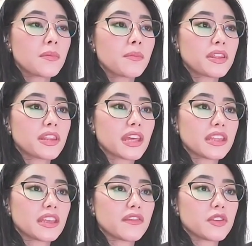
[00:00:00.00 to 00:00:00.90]
But then
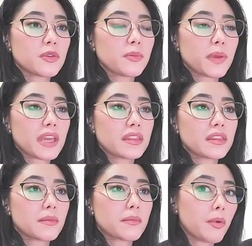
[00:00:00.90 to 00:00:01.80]
if you paid
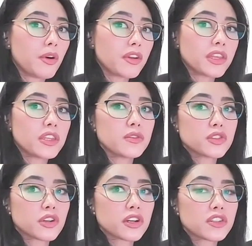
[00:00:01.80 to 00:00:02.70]
more than you
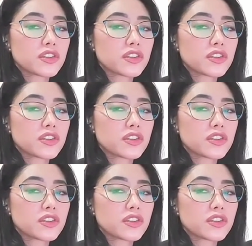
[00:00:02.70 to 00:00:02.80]
charged,